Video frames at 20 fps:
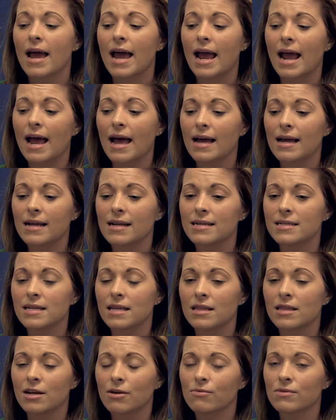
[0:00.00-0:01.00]
And
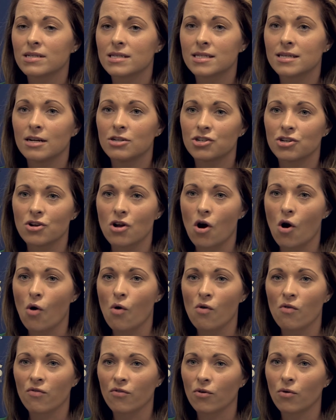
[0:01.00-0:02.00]
there was such an
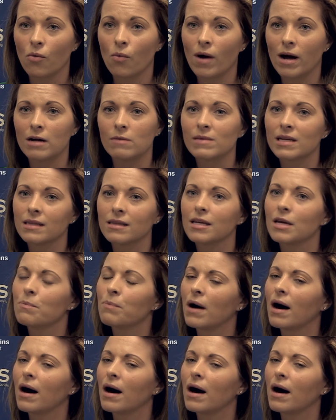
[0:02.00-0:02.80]
overwhelmingly